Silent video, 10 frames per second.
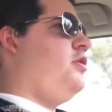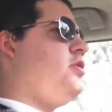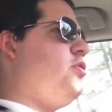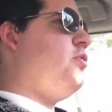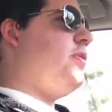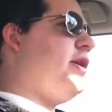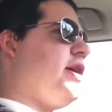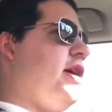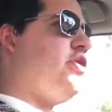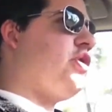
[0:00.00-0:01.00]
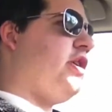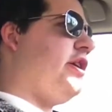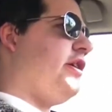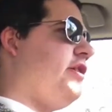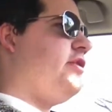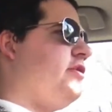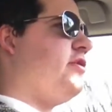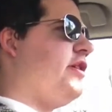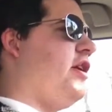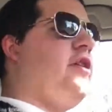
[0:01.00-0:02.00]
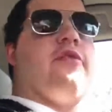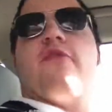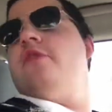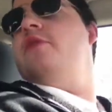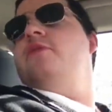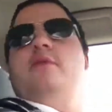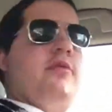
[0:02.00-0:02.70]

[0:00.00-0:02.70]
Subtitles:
Oh my gosh, guy. Get off your phone.